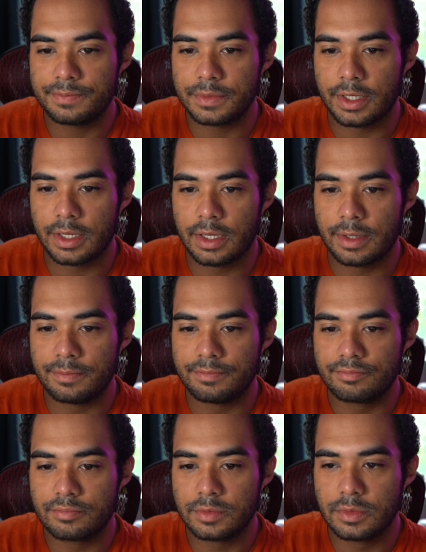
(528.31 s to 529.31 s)

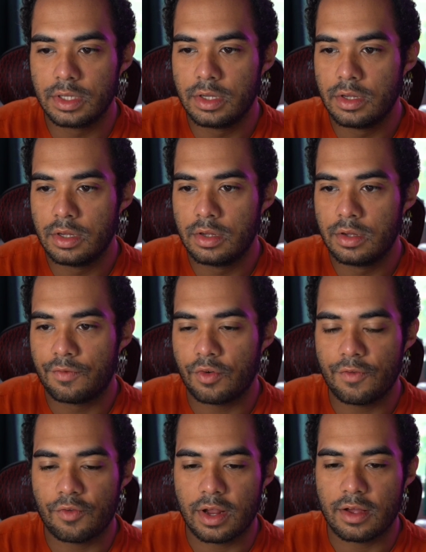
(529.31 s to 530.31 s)

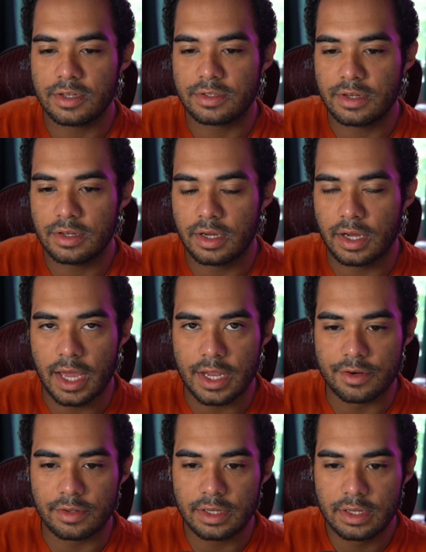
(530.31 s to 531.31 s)
$44
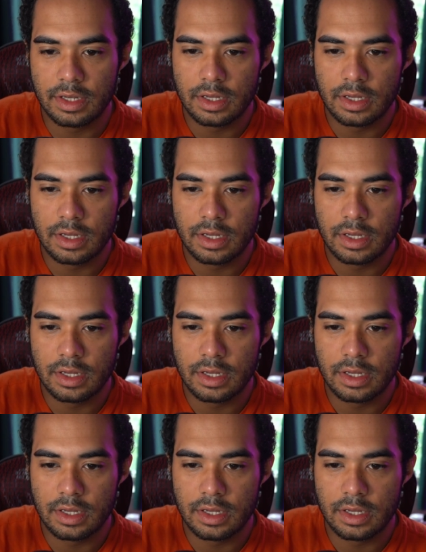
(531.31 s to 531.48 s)
annually.